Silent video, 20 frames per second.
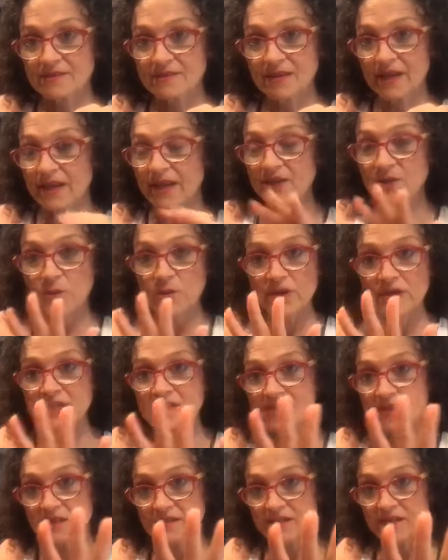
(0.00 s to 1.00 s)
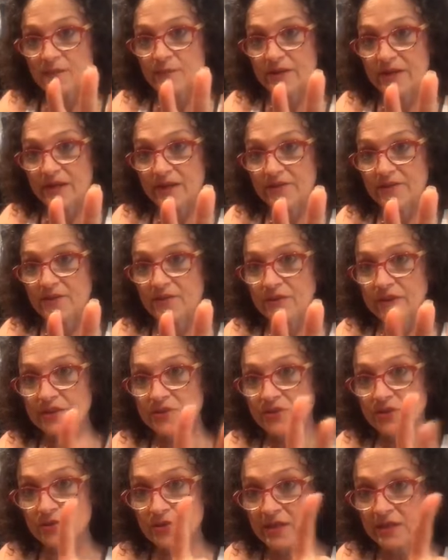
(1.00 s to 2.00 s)
And I don't want to insult anybody out there, okay?
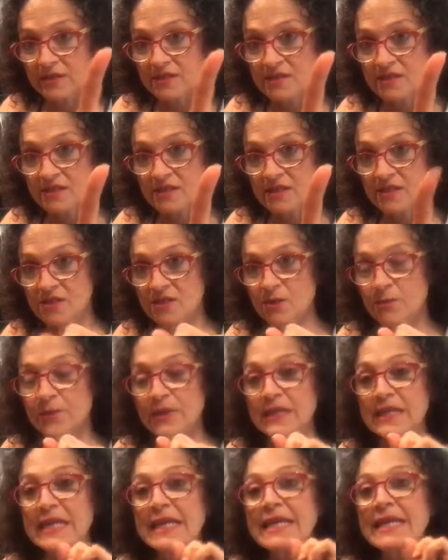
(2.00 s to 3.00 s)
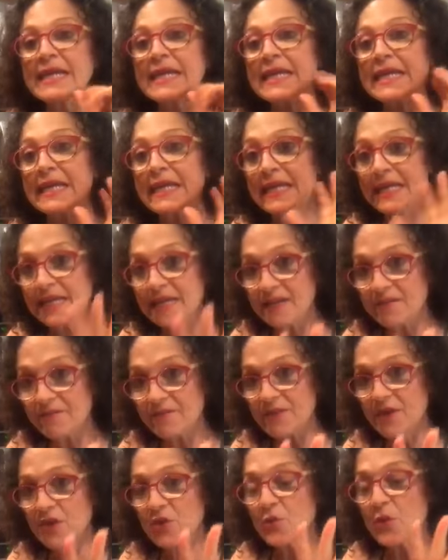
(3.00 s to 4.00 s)
So don't take this as an insult. But
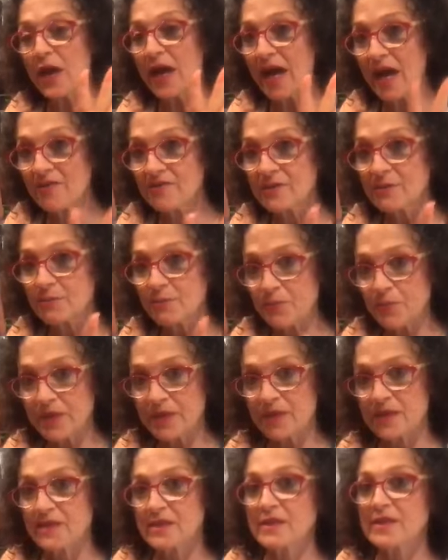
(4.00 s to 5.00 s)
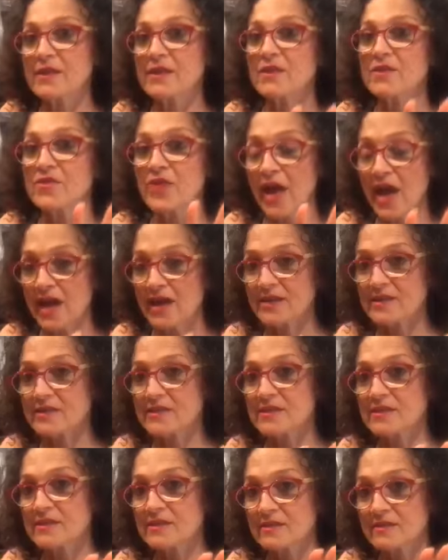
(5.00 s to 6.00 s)
if you haven't been that
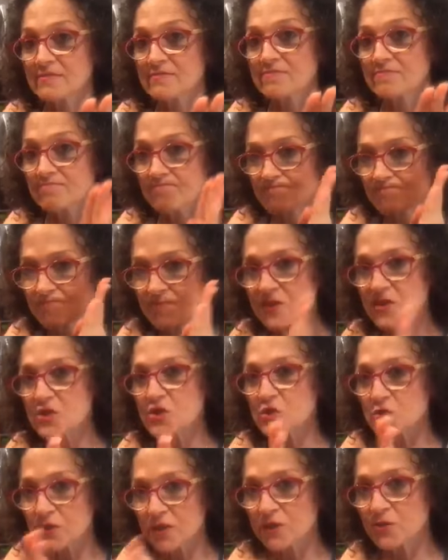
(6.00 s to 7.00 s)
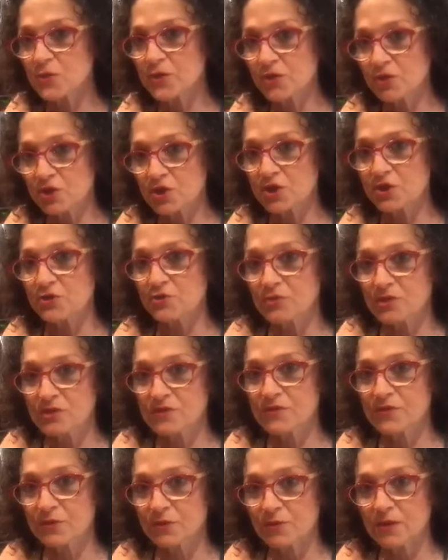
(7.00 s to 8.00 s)
strict with your children's
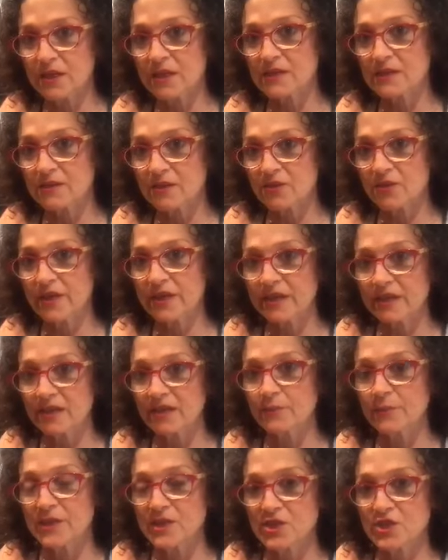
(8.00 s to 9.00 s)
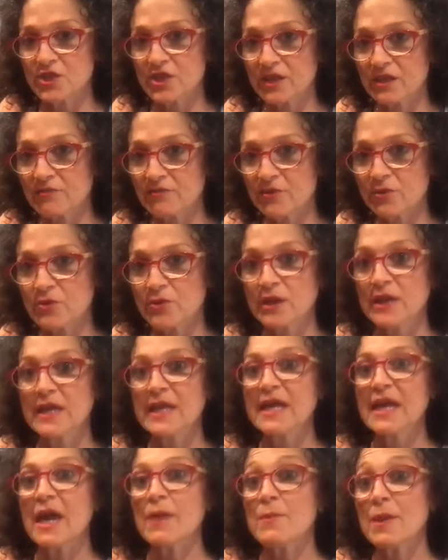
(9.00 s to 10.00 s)
food and they're eating a bunch of junky food
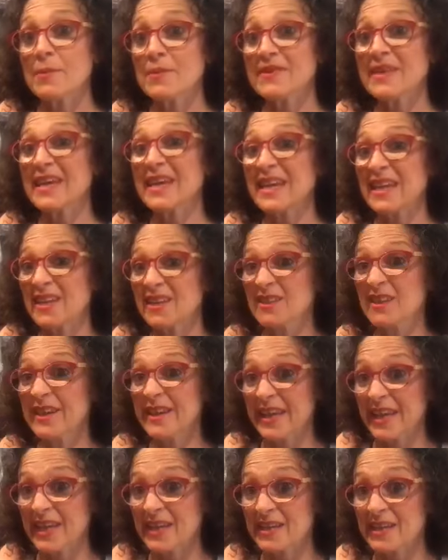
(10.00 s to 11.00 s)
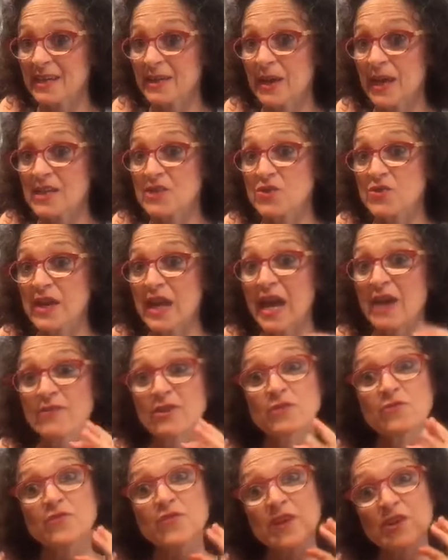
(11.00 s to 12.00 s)
and maybe they eat a lot of candy and so they have
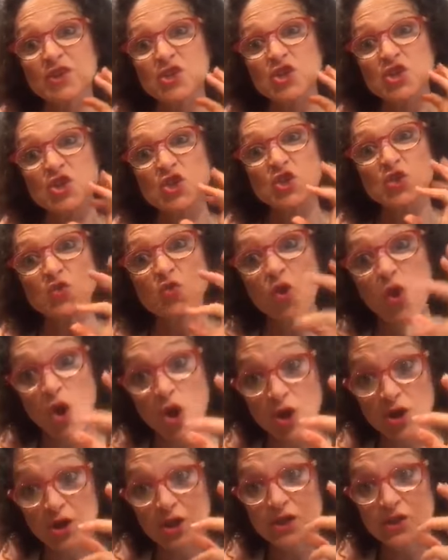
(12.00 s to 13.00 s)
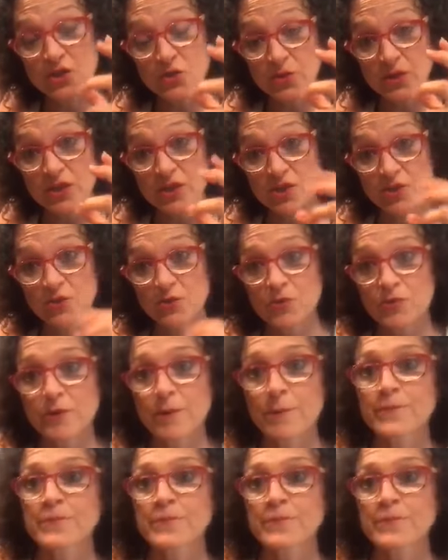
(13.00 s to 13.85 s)
a very strong sweet tooth,